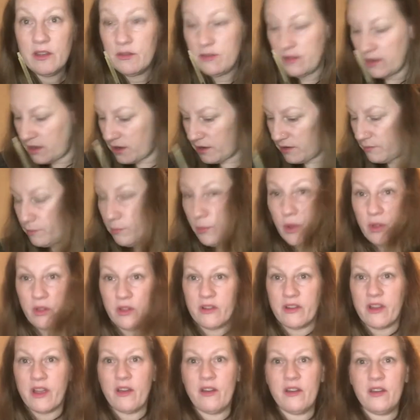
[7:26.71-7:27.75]
I'll pull
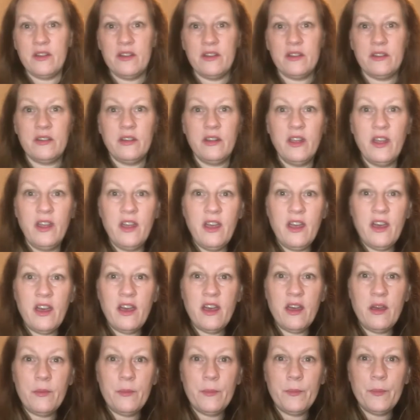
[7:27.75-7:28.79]
her out and
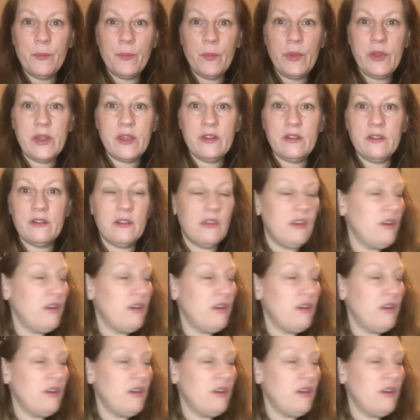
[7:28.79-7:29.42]
we can,